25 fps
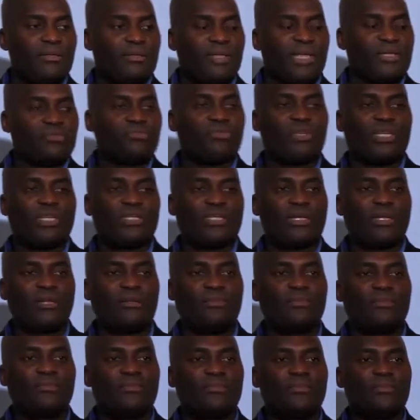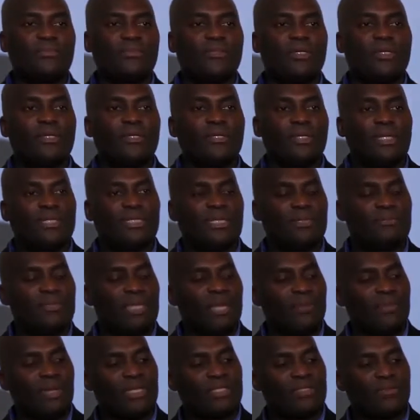That's what they tell him. They tell him
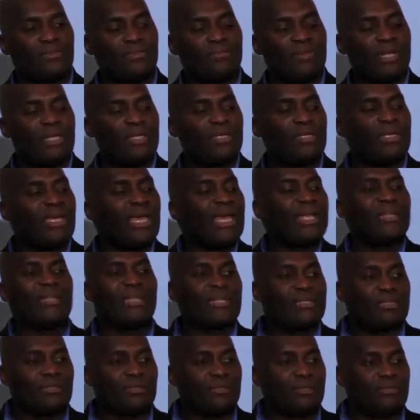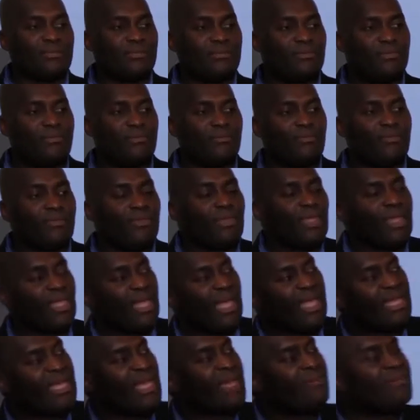the amount of money, and that's it.
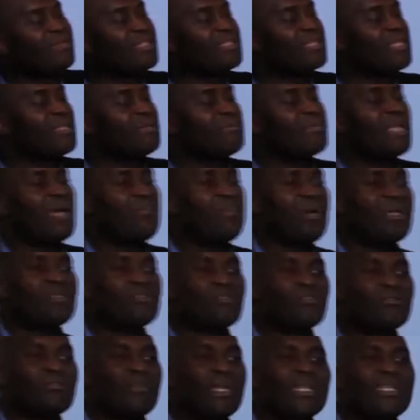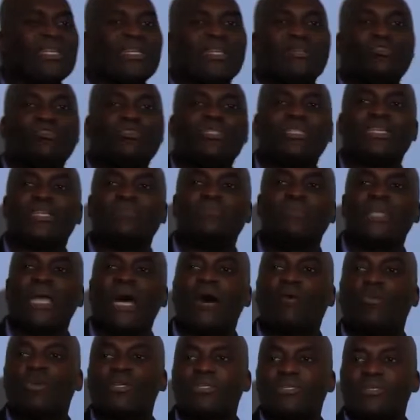And after telling him the amount of money, they don't tell him the
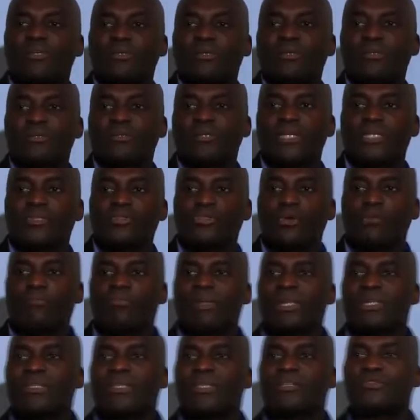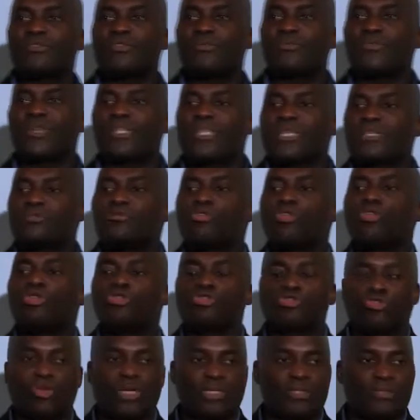hours. There's no break, there's nothing, there's no
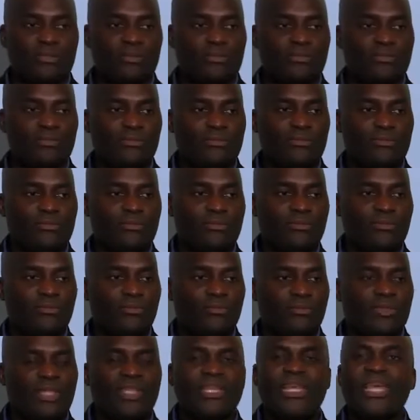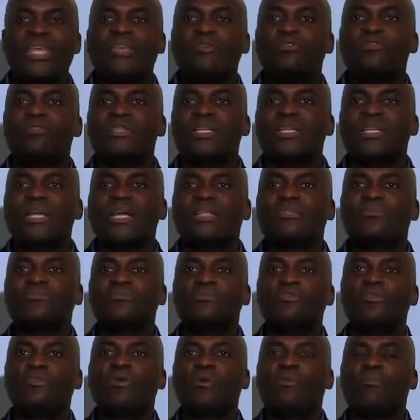contract. The day you say that
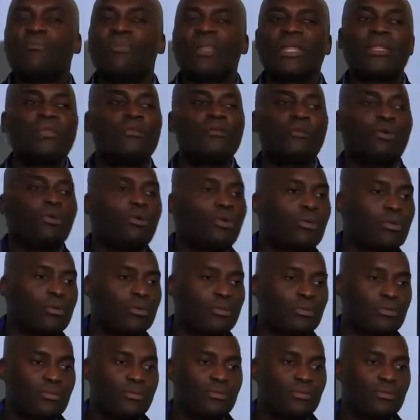you complain, you go.